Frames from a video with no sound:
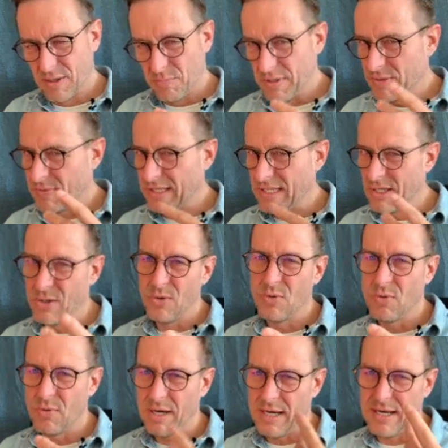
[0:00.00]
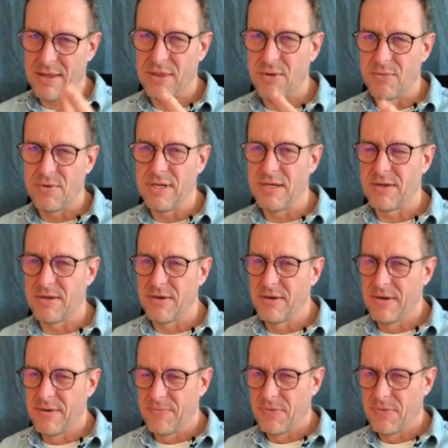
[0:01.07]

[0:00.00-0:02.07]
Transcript: between you and the reader